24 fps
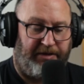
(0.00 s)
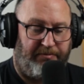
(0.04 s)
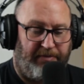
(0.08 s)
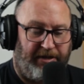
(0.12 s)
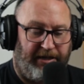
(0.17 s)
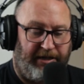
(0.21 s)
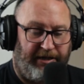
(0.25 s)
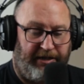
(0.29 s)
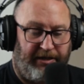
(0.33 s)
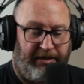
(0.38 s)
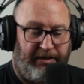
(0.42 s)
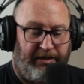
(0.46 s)

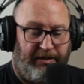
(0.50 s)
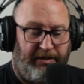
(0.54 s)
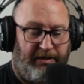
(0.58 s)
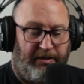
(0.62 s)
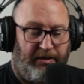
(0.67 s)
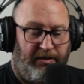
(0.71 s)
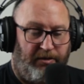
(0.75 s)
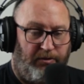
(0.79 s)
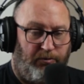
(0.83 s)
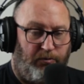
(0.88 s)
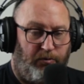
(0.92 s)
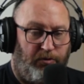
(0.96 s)
my
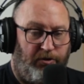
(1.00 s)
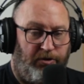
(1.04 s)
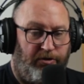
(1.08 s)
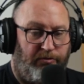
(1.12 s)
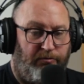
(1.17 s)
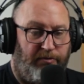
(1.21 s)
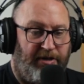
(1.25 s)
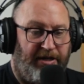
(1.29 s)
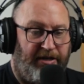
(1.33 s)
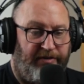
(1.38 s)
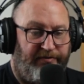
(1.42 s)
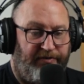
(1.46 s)
work
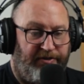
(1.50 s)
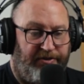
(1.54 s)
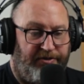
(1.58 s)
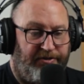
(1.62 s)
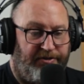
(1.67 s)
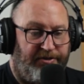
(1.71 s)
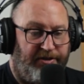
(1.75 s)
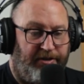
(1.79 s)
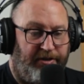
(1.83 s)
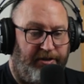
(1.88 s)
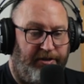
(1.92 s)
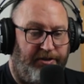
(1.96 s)

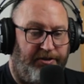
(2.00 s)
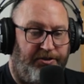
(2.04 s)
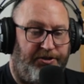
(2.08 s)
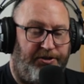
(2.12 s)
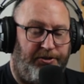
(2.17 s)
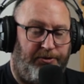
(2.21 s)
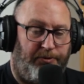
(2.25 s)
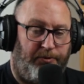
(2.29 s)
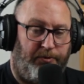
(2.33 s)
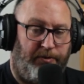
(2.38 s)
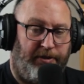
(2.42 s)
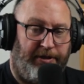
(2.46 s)
relevant,
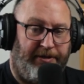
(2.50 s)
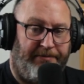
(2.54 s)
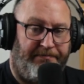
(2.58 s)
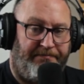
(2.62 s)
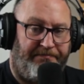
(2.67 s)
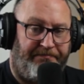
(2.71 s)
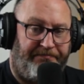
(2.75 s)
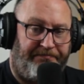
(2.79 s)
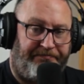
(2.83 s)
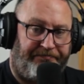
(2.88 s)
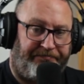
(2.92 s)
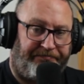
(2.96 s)
to
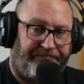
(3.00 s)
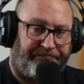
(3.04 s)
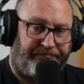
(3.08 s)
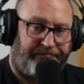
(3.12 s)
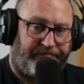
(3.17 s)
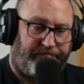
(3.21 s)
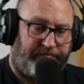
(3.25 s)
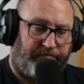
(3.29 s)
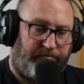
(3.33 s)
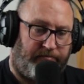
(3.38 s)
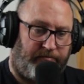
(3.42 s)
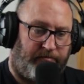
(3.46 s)

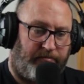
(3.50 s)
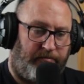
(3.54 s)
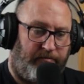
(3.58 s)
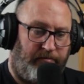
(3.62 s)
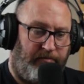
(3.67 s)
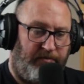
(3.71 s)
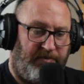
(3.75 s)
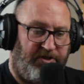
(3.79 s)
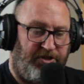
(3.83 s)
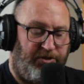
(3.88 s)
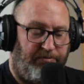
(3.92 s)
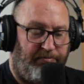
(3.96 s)

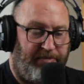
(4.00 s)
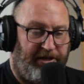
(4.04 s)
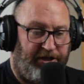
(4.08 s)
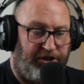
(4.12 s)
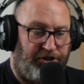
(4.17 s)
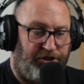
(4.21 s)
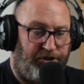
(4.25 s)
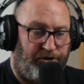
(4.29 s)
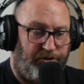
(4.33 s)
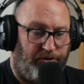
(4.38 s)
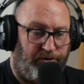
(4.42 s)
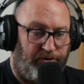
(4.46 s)
make
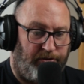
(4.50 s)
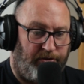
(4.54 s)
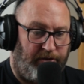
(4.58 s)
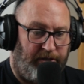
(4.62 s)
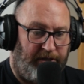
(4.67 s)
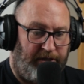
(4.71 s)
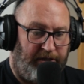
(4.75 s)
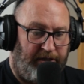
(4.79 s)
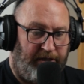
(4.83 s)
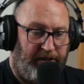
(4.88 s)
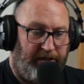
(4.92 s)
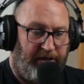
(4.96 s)
sure
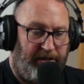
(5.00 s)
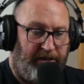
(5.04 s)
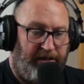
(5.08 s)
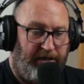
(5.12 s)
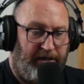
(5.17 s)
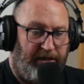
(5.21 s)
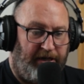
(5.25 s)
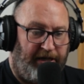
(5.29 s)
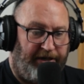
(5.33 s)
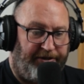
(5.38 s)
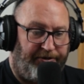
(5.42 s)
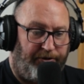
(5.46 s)

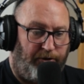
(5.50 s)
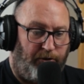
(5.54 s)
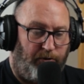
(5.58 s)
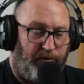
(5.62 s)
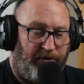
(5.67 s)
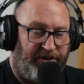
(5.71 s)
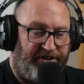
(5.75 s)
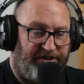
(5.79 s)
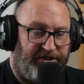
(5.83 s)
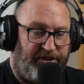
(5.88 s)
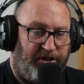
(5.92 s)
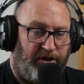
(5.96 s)
I'd
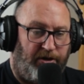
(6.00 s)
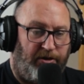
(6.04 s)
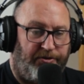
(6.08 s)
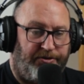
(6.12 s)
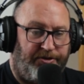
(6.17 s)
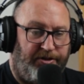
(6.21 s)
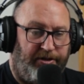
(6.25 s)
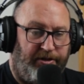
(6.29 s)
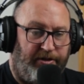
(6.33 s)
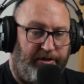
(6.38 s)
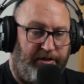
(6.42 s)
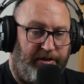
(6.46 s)
always got
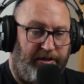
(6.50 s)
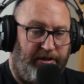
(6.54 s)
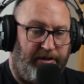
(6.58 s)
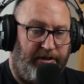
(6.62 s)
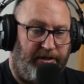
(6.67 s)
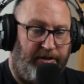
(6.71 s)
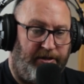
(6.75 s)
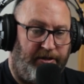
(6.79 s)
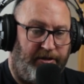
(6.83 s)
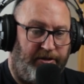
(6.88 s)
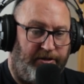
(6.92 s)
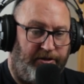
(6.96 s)

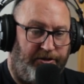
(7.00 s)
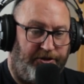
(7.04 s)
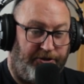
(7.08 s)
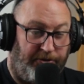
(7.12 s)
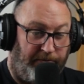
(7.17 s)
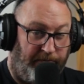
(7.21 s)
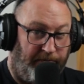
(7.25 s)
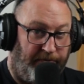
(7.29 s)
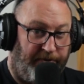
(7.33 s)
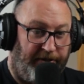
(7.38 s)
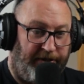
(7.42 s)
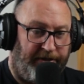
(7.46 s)

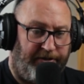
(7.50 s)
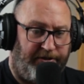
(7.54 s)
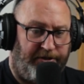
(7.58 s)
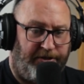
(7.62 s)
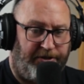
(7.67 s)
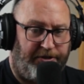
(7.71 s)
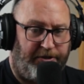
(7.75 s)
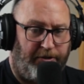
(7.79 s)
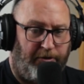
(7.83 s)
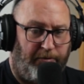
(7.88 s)
something to show